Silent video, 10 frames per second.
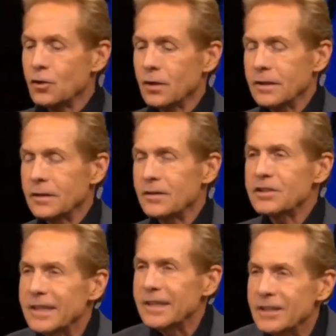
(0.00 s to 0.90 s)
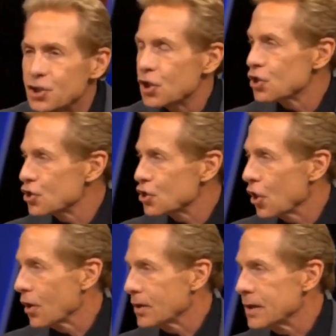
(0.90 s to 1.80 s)
This didn't just
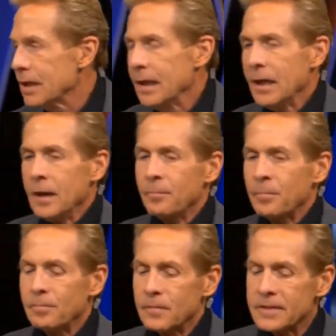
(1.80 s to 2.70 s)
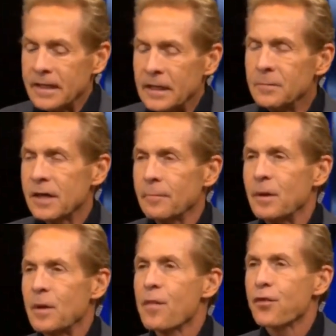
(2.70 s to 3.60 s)
start. Teams have
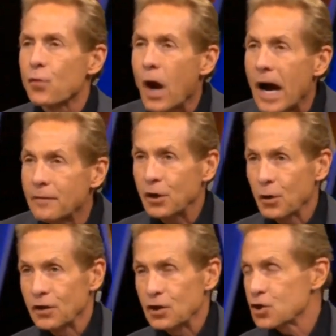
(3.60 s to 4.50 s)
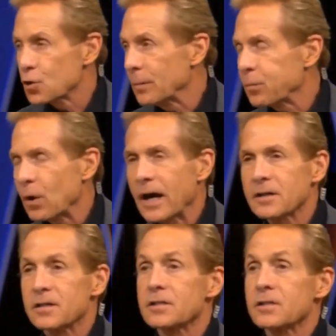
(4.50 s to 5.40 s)
been thriving on these joint
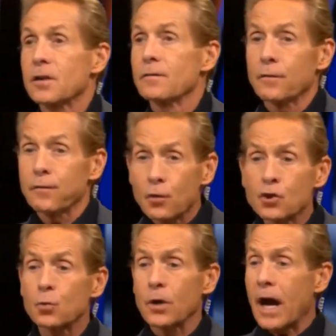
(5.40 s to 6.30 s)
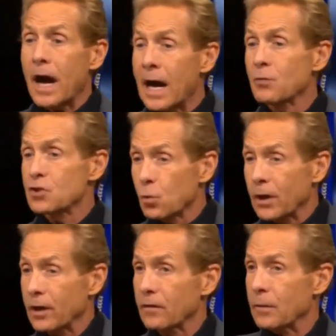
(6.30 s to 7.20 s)
practices. The first one I was
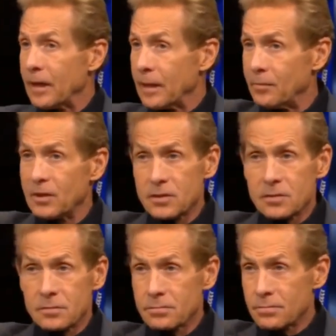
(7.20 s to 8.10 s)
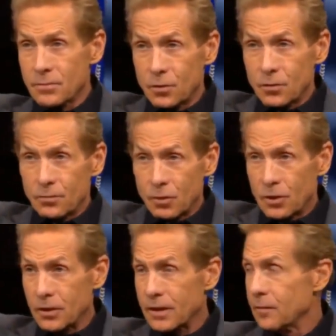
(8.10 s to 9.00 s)
aware of, and maybe it's you
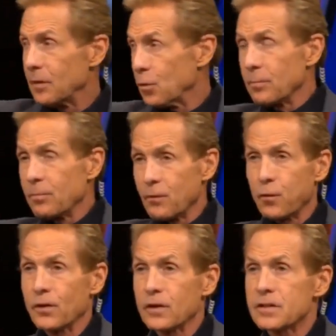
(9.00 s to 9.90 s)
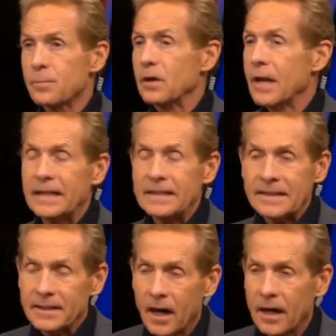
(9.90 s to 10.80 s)
could give me one before this, but
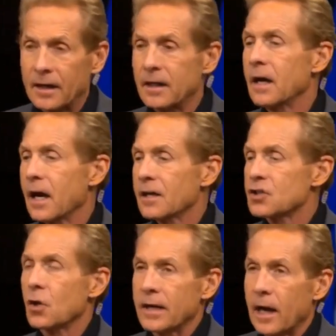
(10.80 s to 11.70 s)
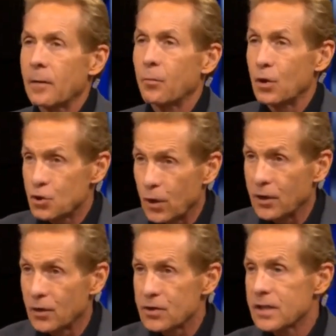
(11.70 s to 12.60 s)
1990, I saw Cowboys
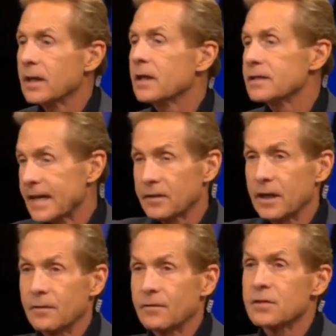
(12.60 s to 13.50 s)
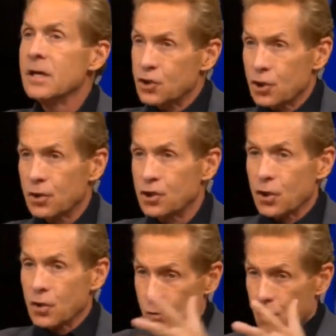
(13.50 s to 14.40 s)
Raiders say, because Al Davis, Jerry
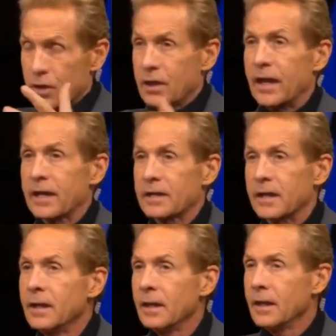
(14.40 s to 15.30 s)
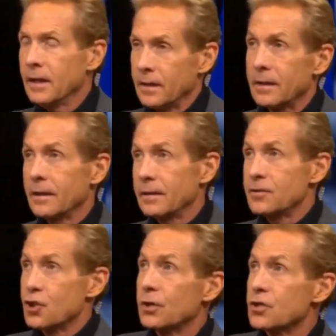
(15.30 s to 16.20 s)
Jones were connecting, and
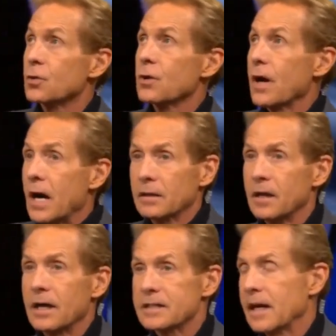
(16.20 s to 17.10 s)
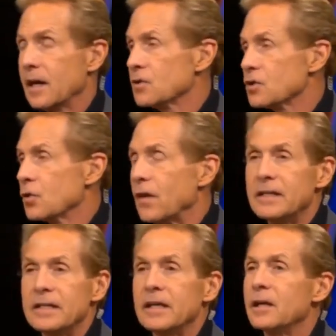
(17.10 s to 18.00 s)
Jerry sort of idolized Al, so they
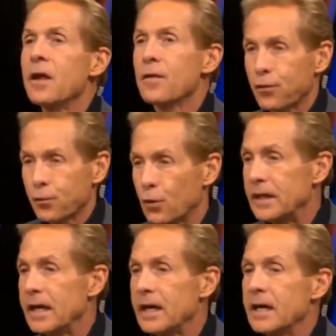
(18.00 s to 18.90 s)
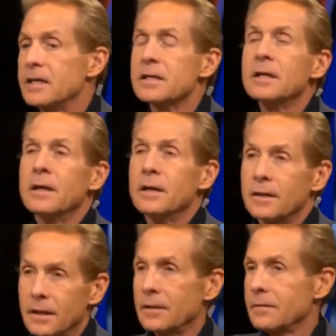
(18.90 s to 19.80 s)
did 3 days
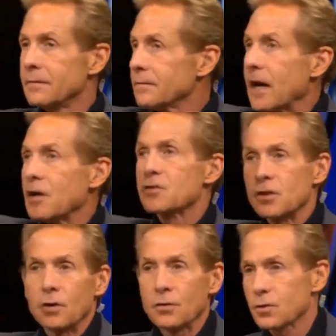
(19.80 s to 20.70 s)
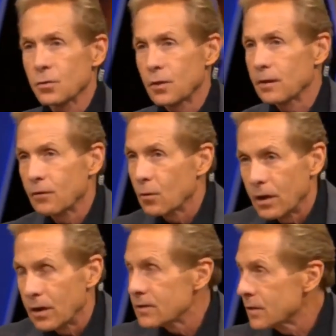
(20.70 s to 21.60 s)
in Thousand Oaks, or wherever it
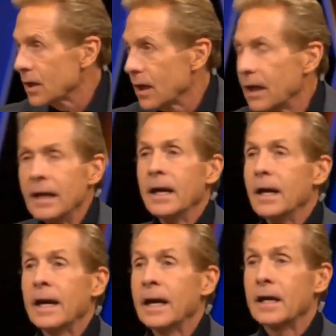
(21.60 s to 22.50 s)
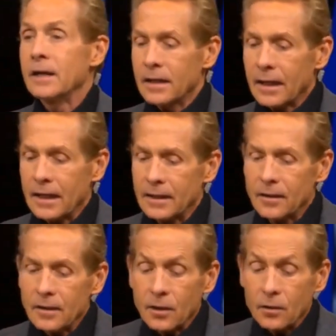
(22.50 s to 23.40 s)
was, okay? And
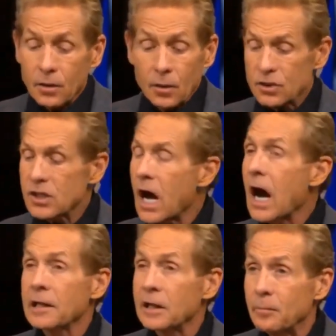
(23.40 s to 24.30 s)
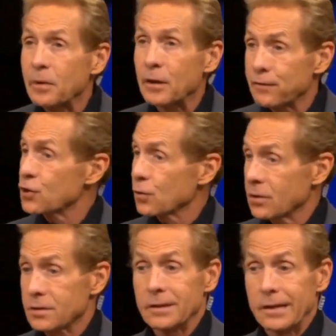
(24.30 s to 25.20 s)
it was highly beneficial
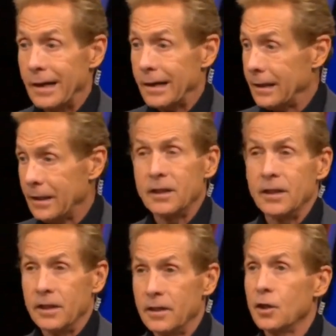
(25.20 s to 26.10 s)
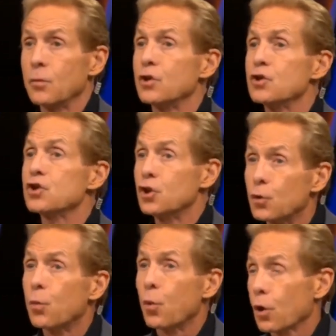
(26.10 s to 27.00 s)
because it got heated. It was
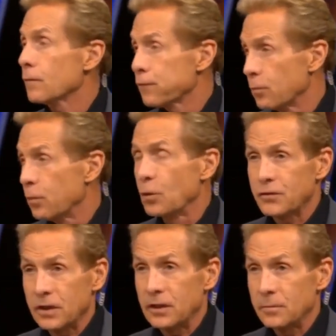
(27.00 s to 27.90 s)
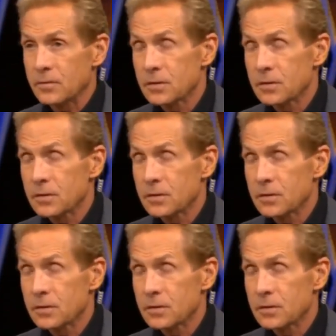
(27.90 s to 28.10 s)
good work for both teams.